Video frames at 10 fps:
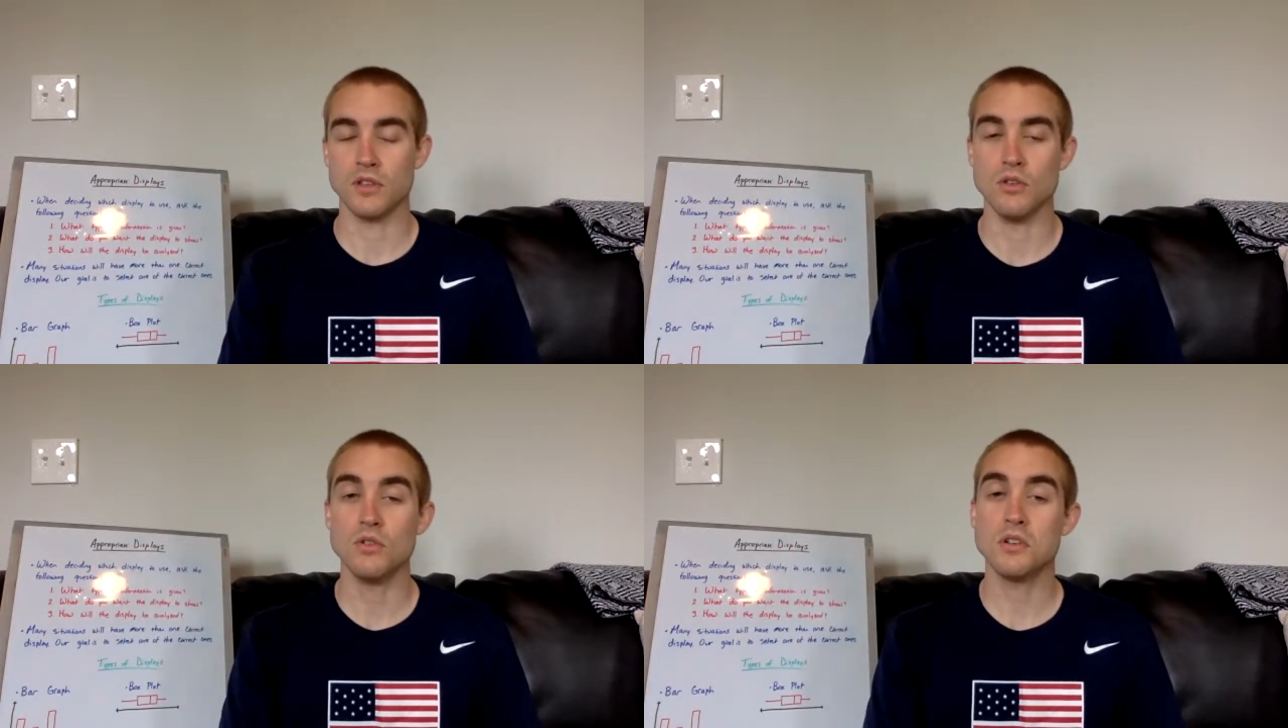
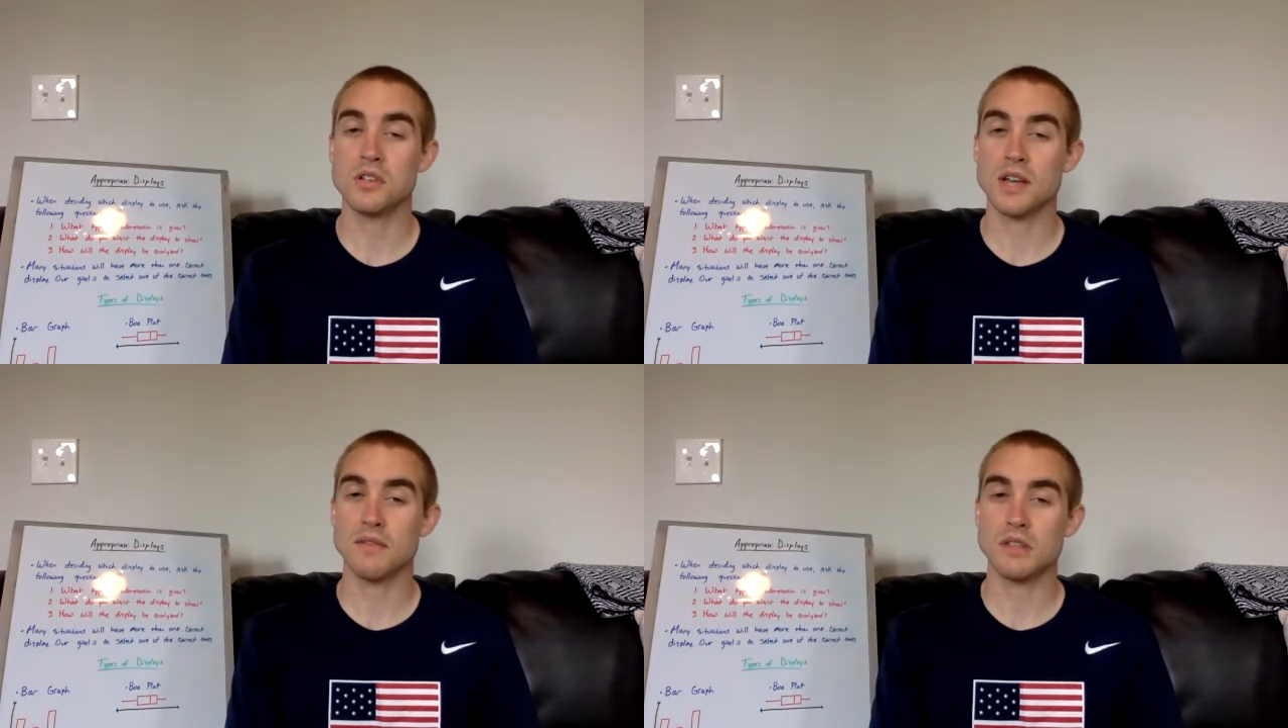You
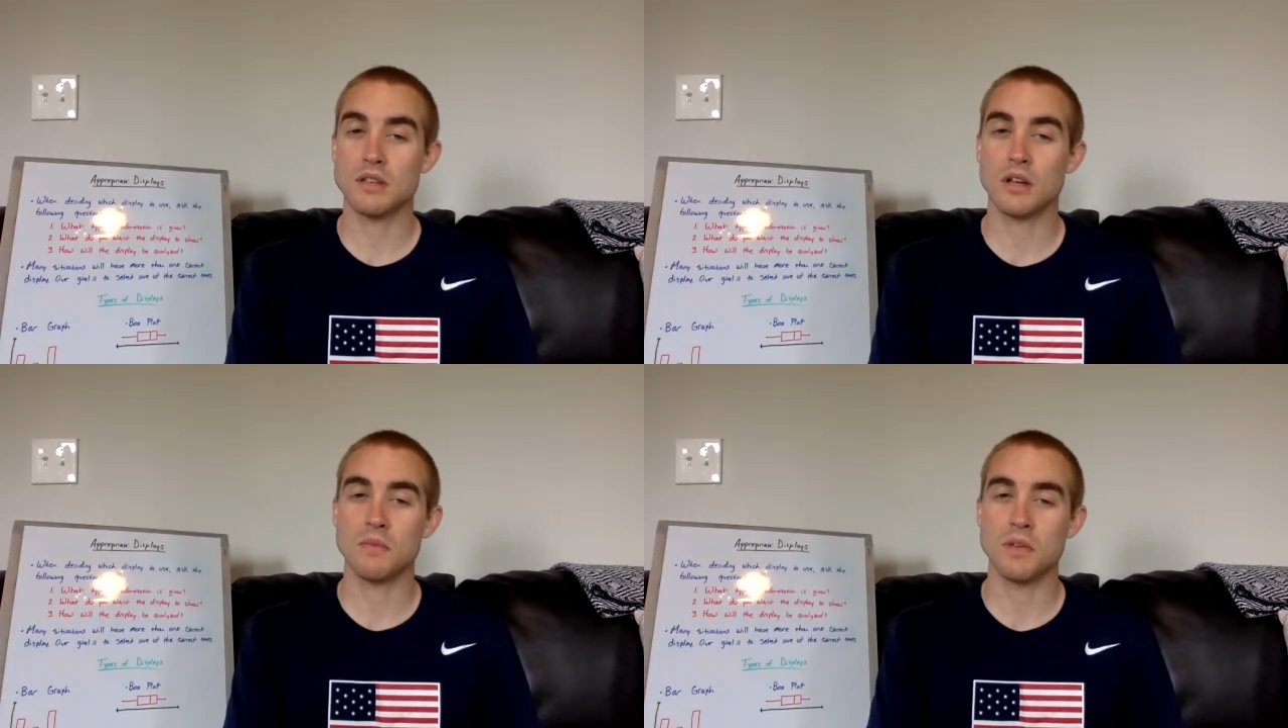just have to
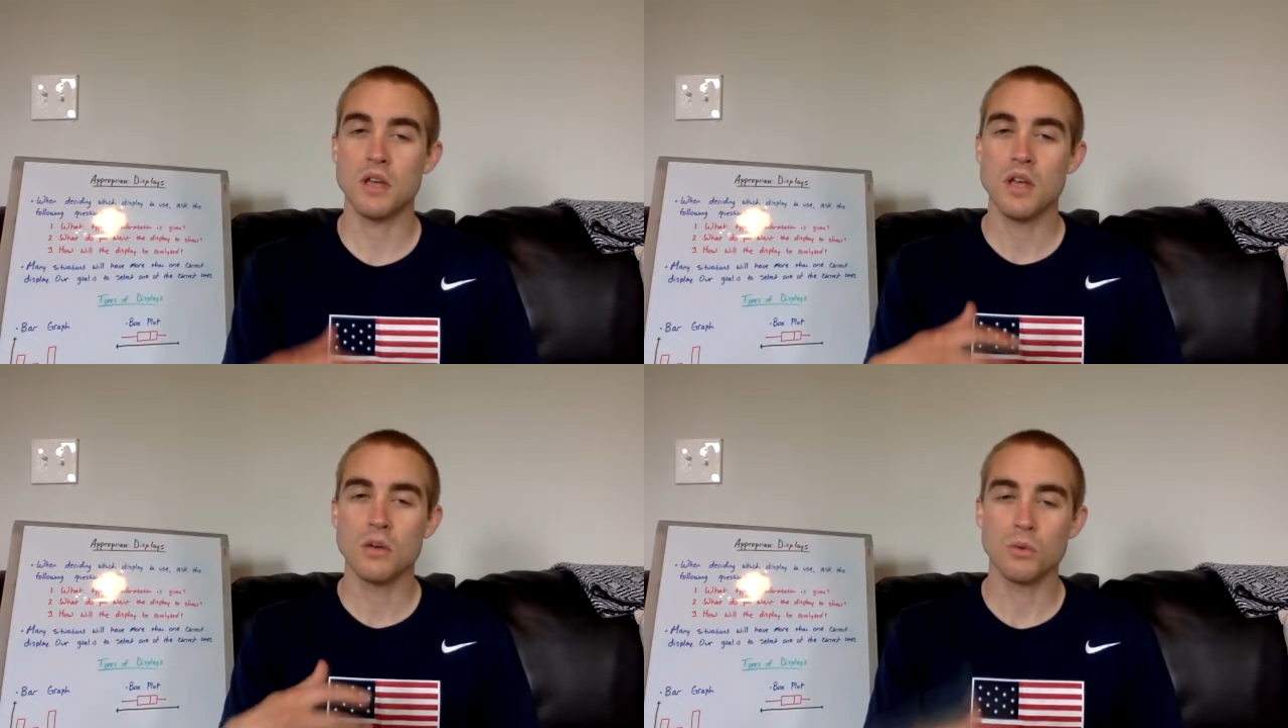tell
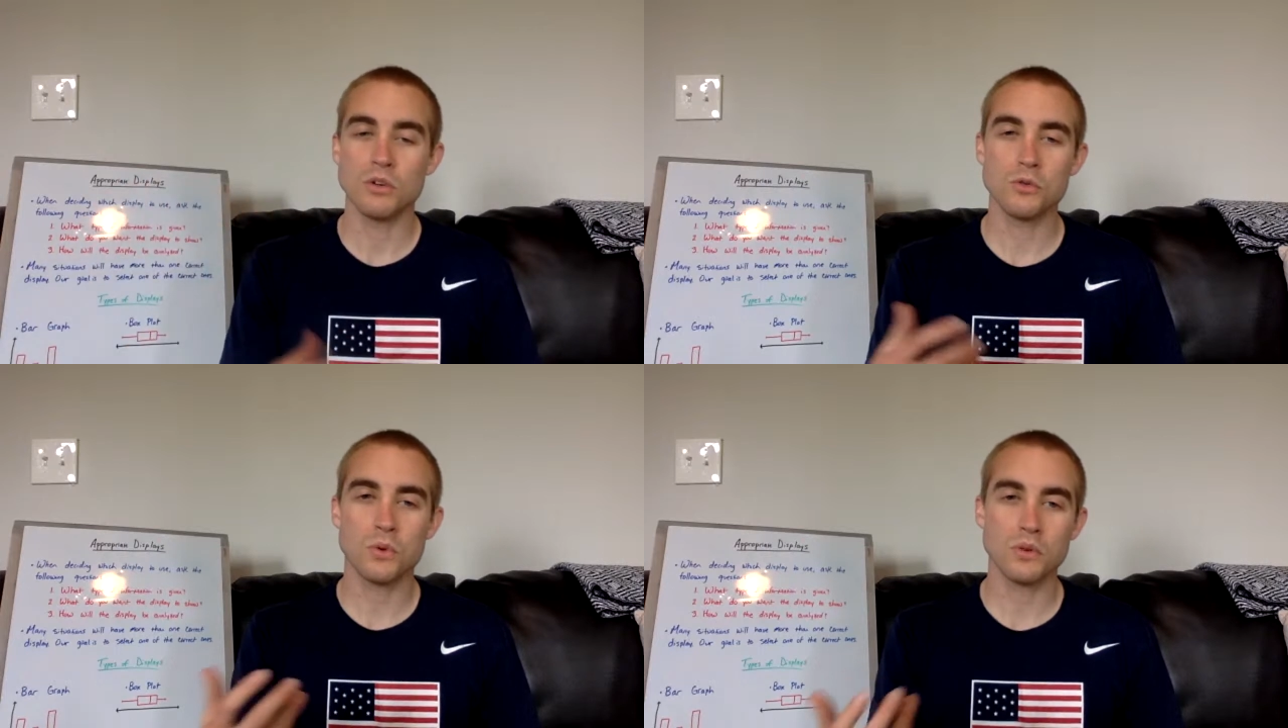me
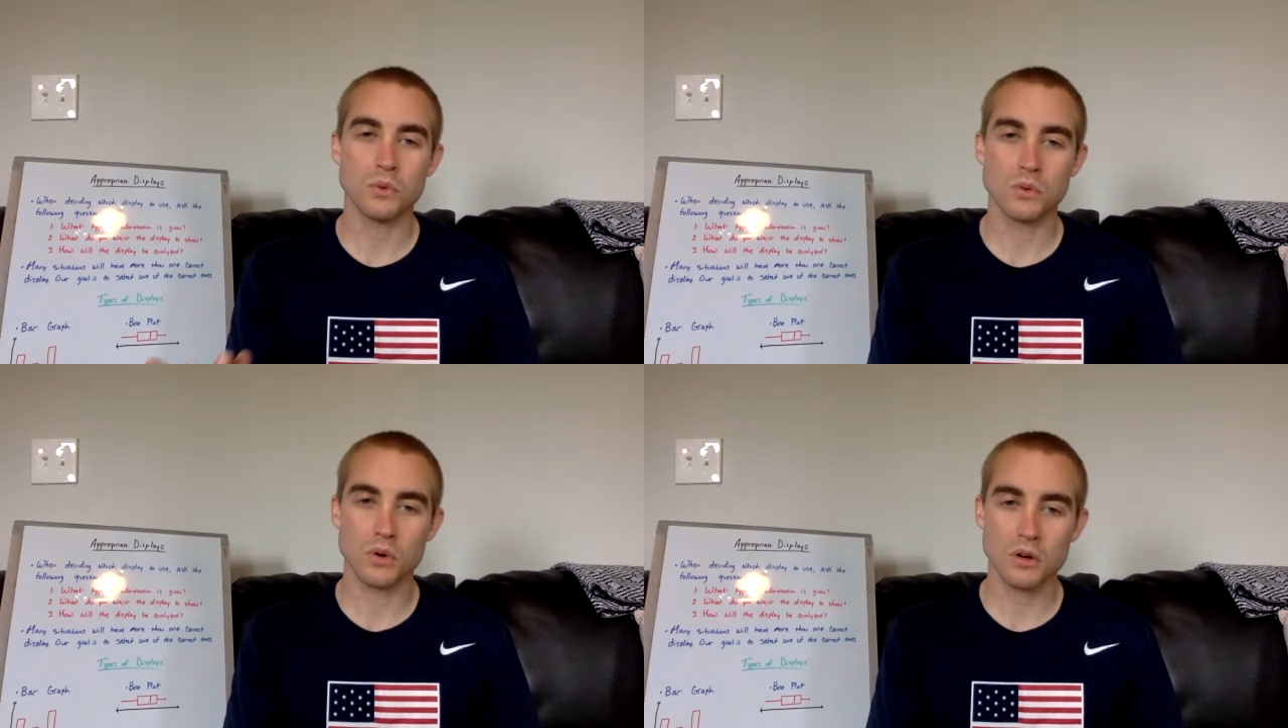which one
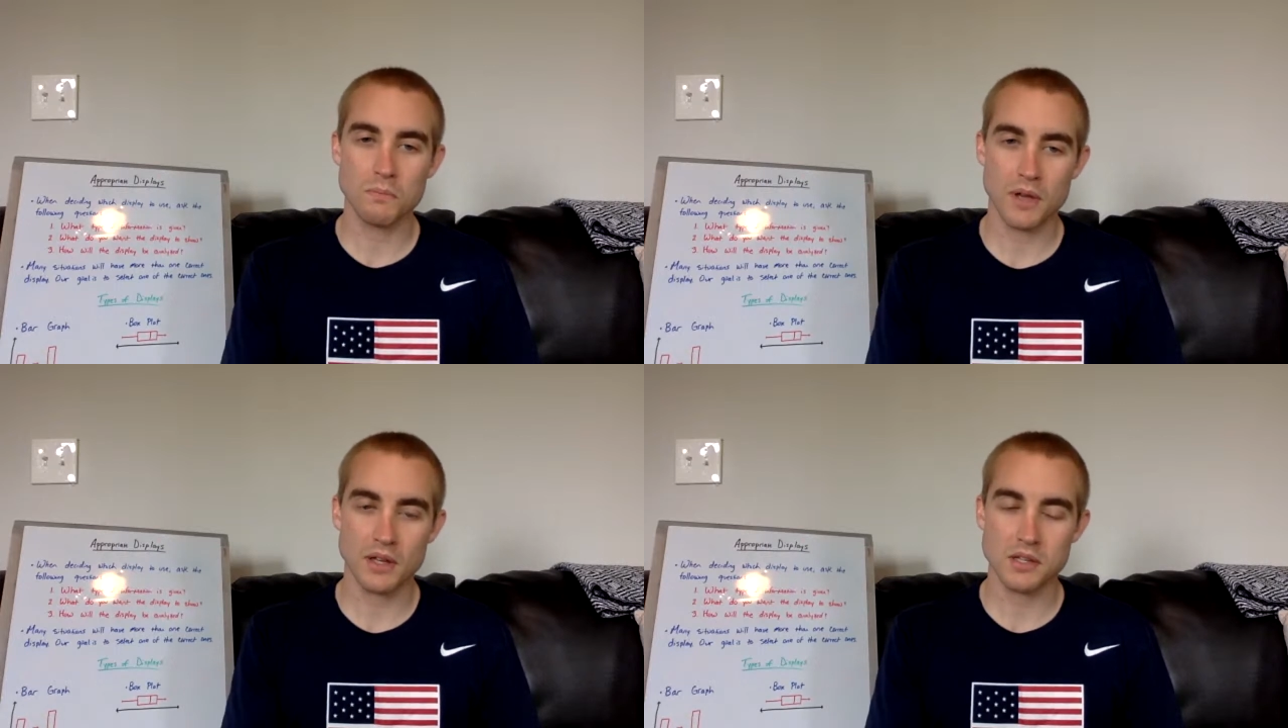would
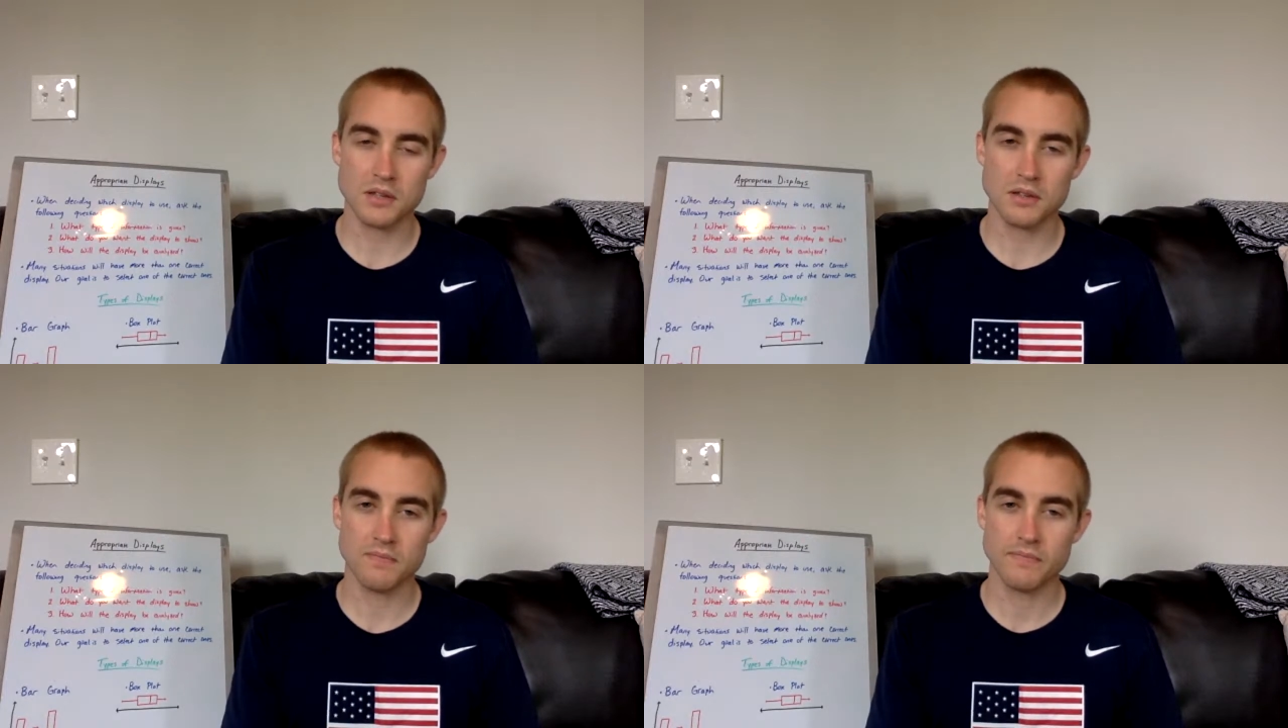work
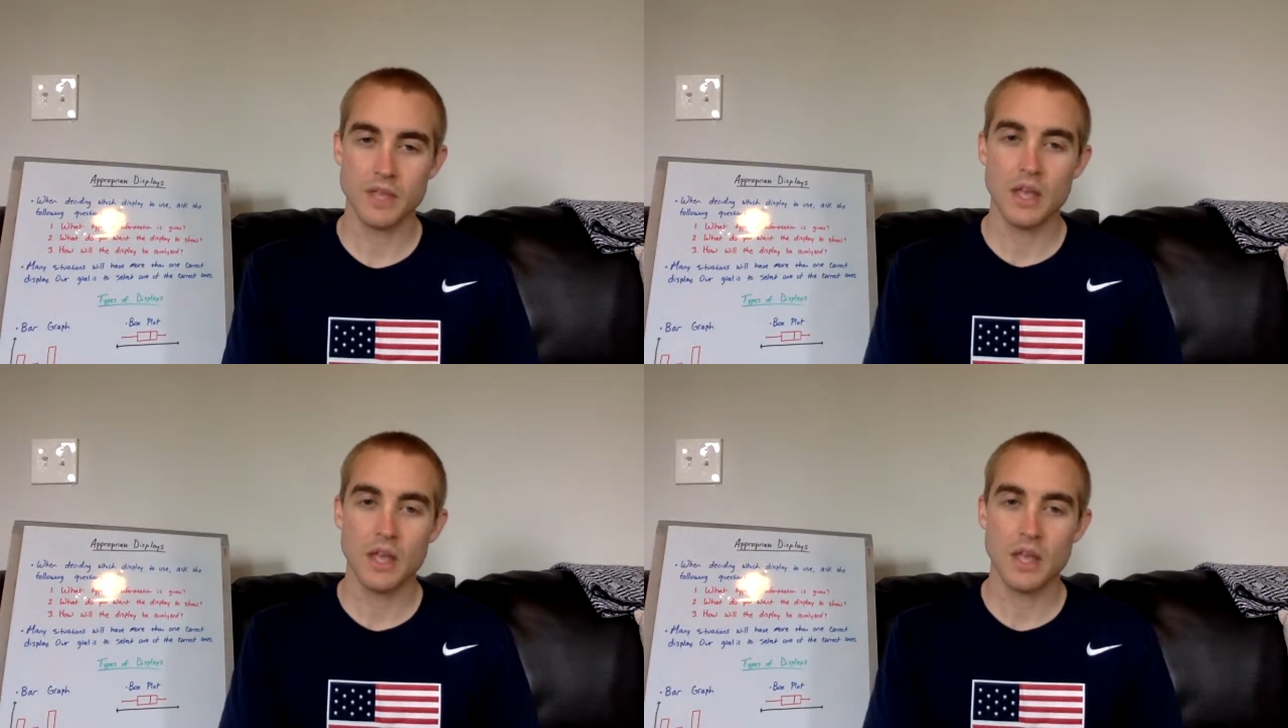best,